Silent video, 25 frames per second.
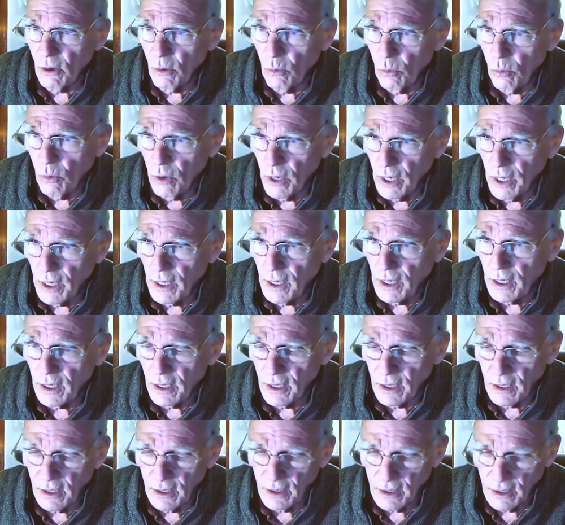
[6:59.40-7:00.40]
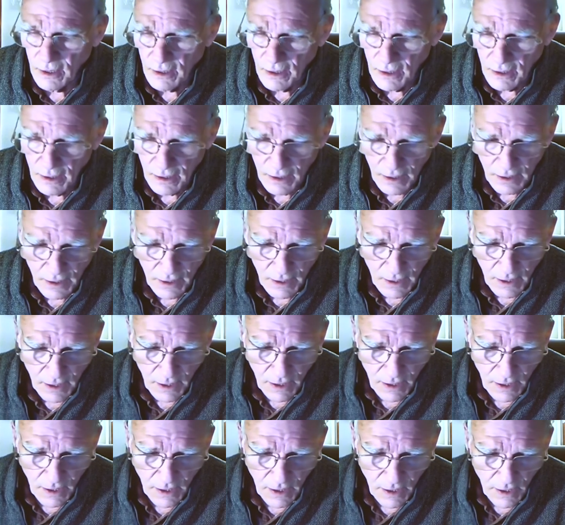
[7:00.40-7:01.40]
the way.
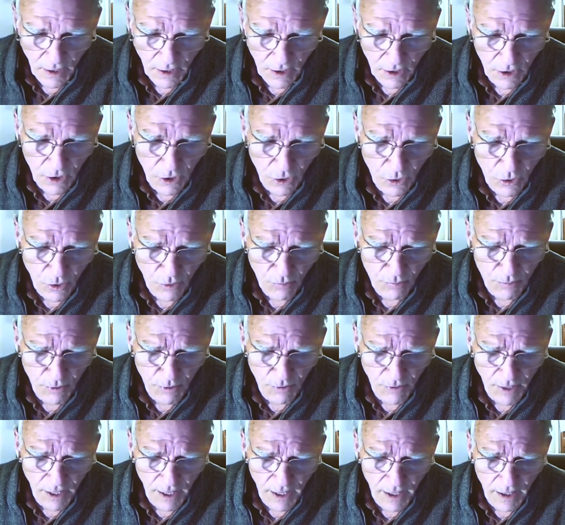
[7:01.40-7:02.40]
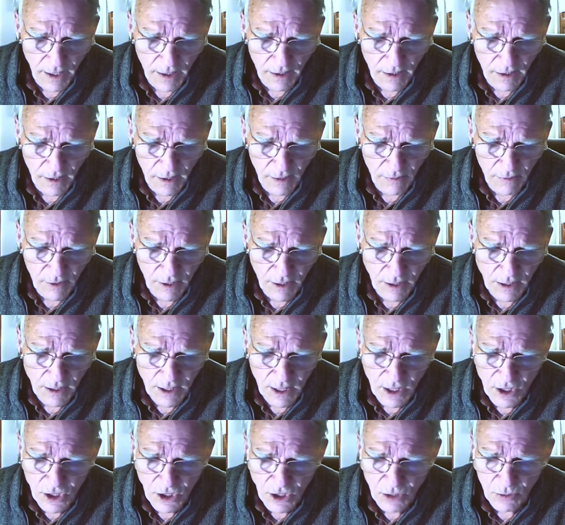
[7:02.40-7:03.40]
You have provided a living
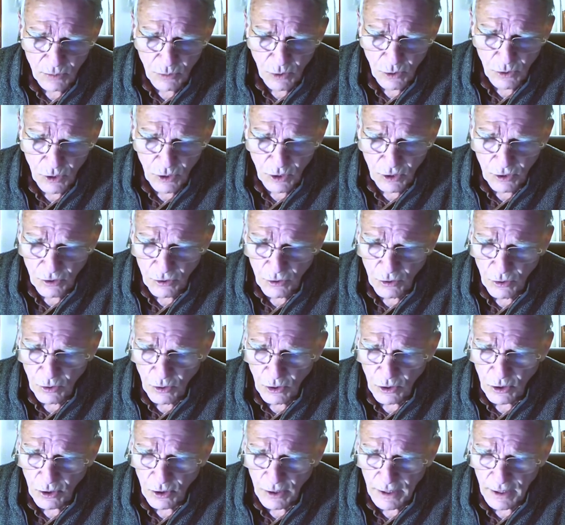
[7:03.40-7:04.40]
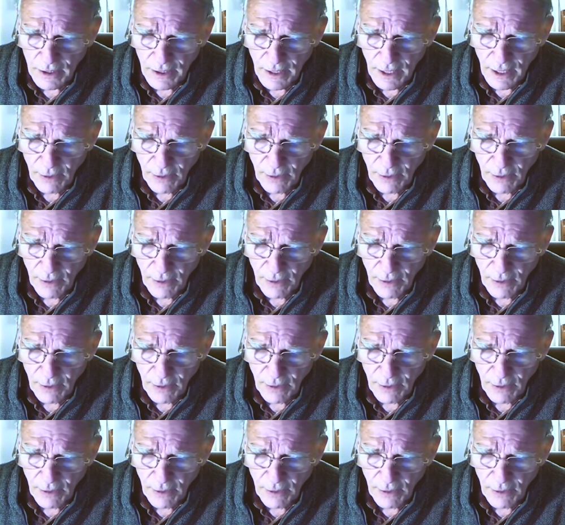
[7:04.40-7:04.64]
testimony through her